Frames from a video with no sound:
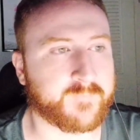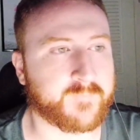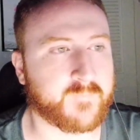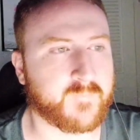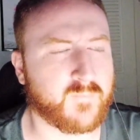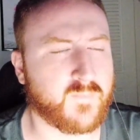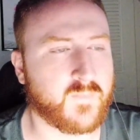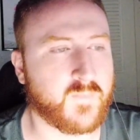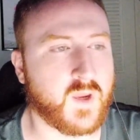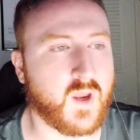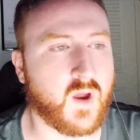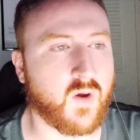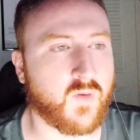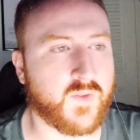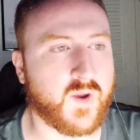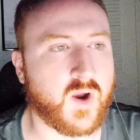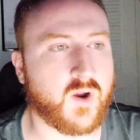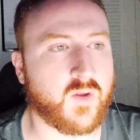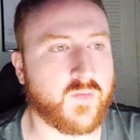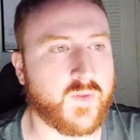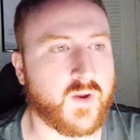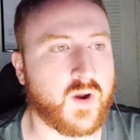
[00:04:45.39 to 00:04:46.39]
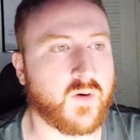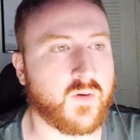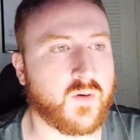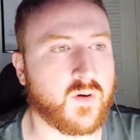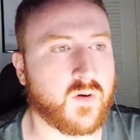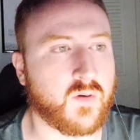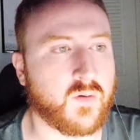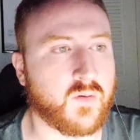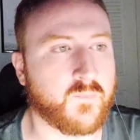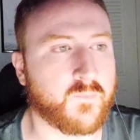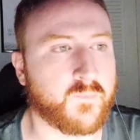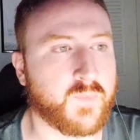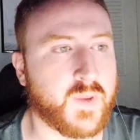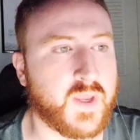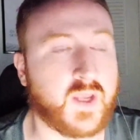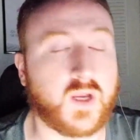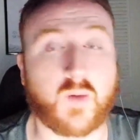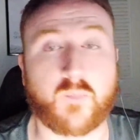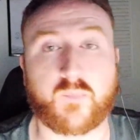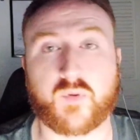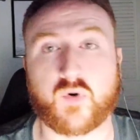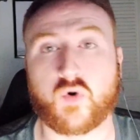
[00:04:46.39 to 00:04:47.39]
they're
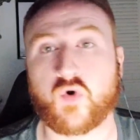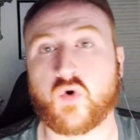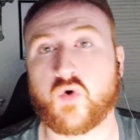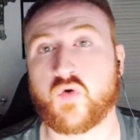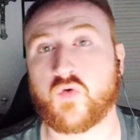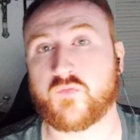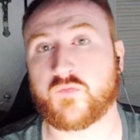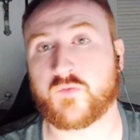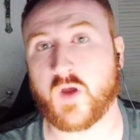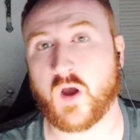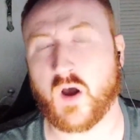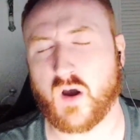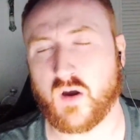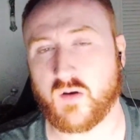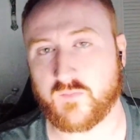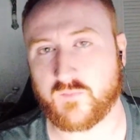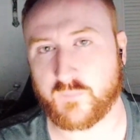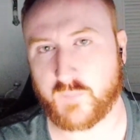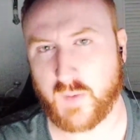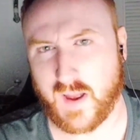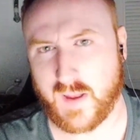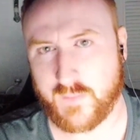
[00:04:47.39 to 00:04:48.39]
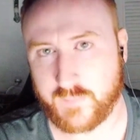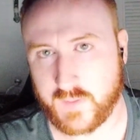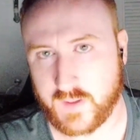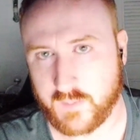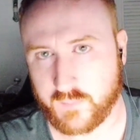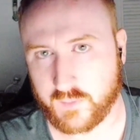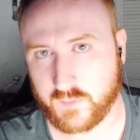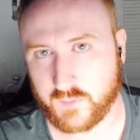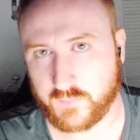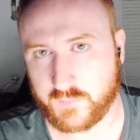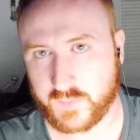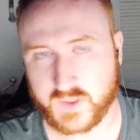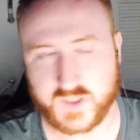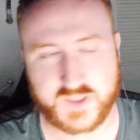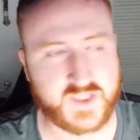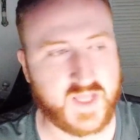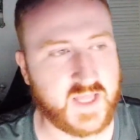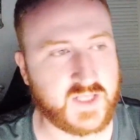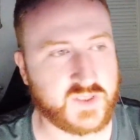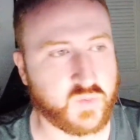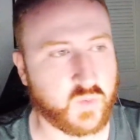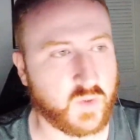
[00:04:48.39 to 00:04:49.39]
being approved of by people, because
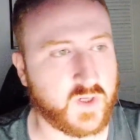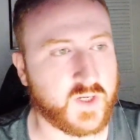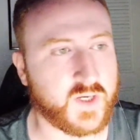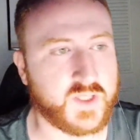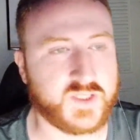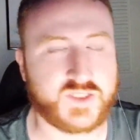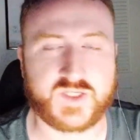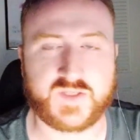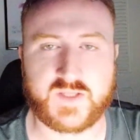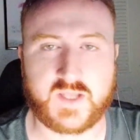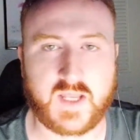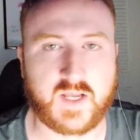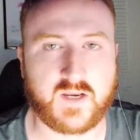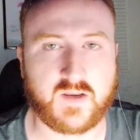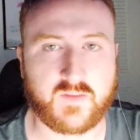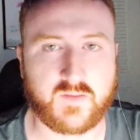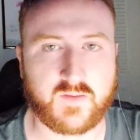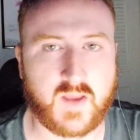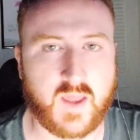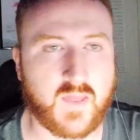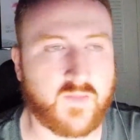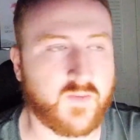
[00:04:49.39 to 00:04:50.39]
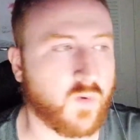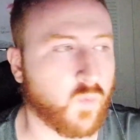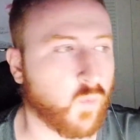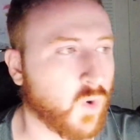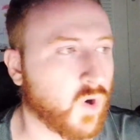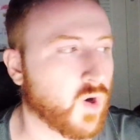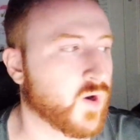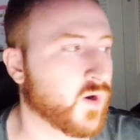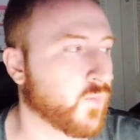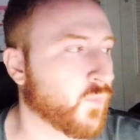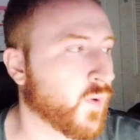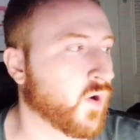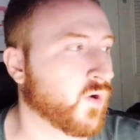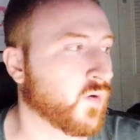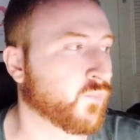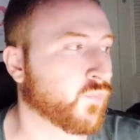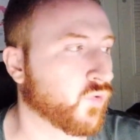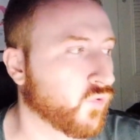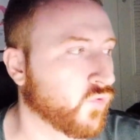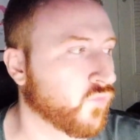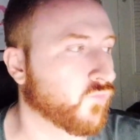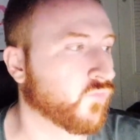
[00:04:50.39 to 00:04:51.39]
that's what it is at the end of the day. They're worried about
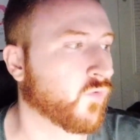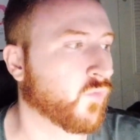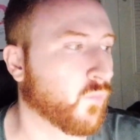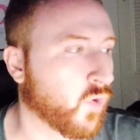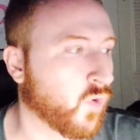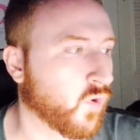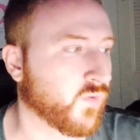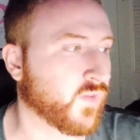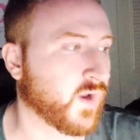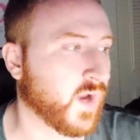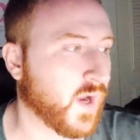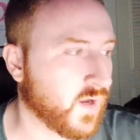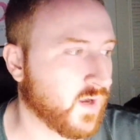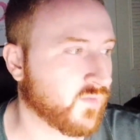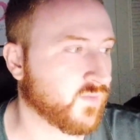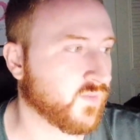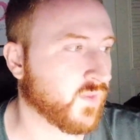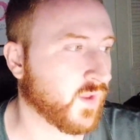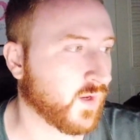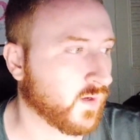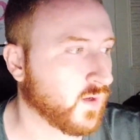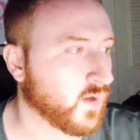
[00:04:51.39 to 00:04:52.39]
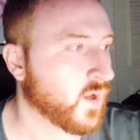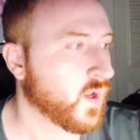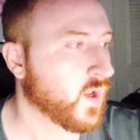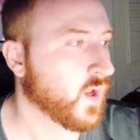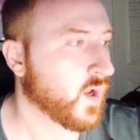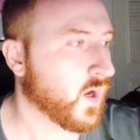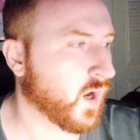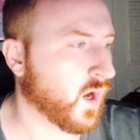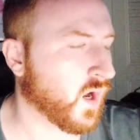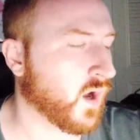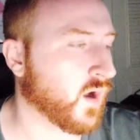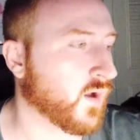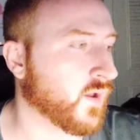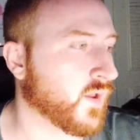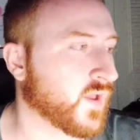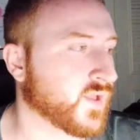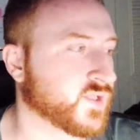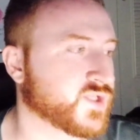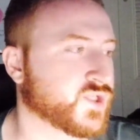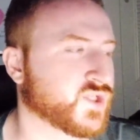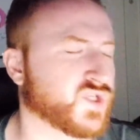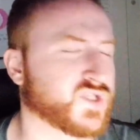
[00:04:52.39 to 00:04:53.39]
approval more than anything.
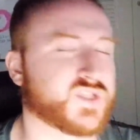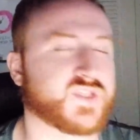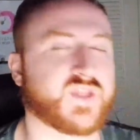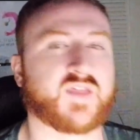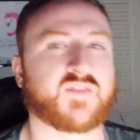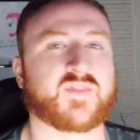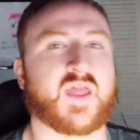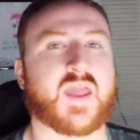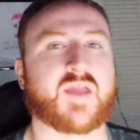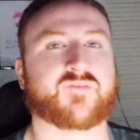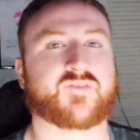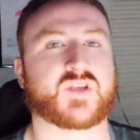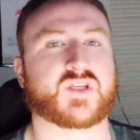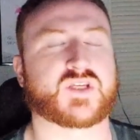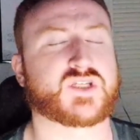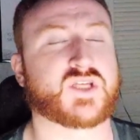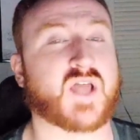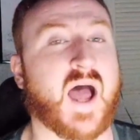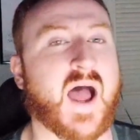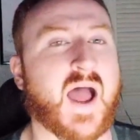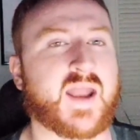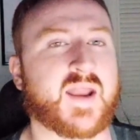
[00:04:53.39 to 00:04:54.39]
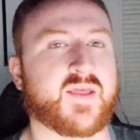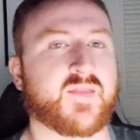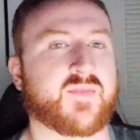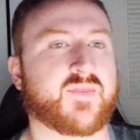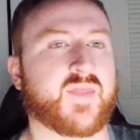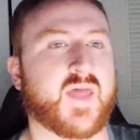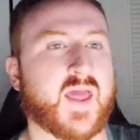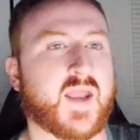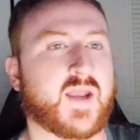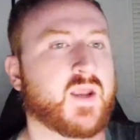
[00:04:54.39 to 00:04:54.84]
It's just that they've decided that